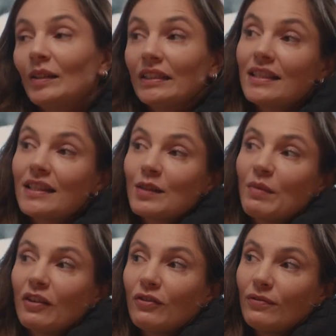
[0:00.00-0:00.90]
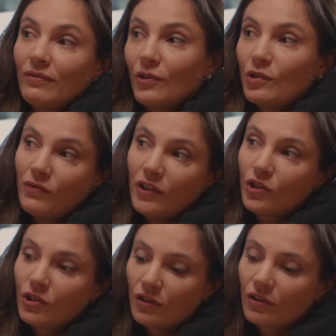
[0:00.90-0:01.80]
This is my first
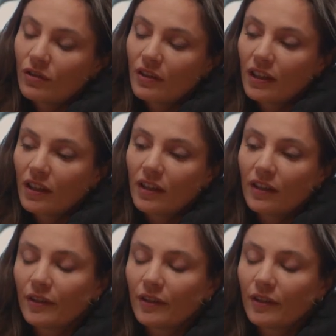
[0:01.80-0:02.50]
feature, and